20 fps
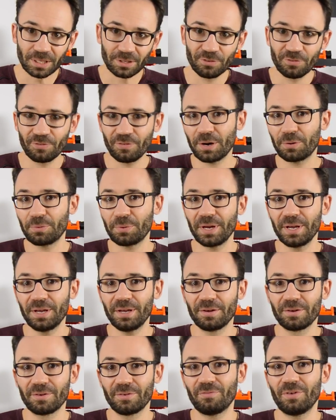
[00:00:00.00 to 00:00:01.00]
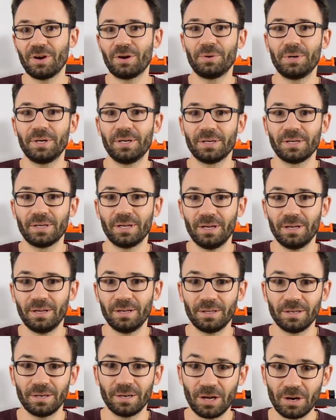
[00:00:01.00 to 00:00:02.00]
very
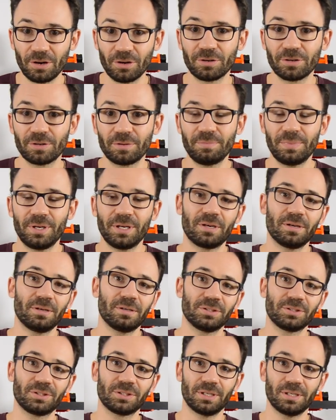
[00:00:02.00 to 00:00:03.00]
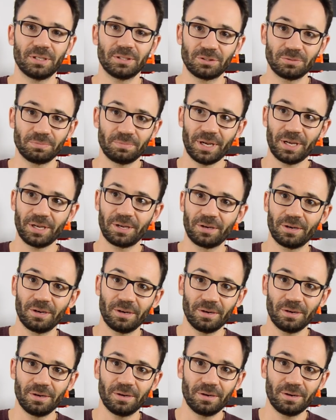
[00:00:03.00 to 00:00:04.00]
long, because to make
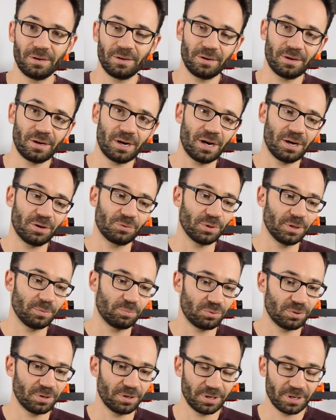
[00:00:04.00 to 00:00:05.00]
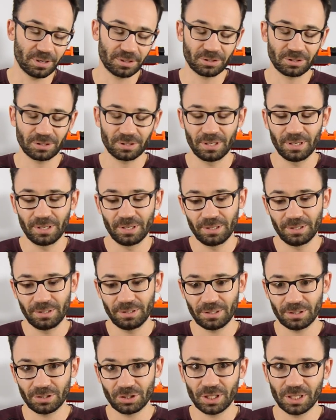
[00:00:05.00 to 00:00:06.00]
hardware products
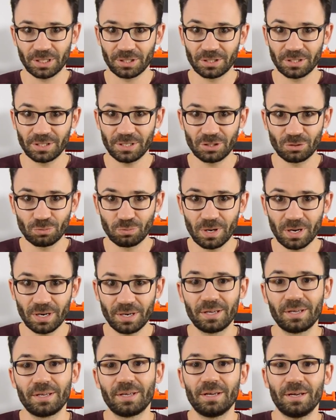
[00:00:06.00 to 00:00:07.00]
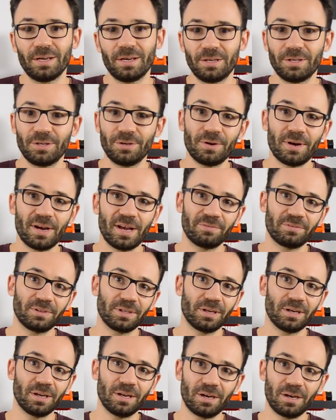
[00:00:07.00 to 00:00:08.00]
such as this one, you have a
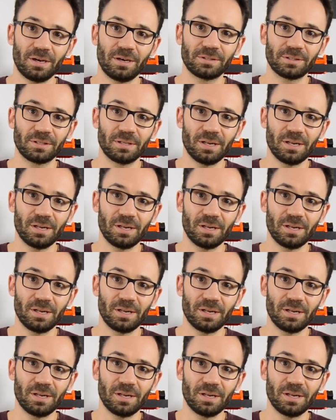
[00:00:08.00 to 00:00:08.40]
lot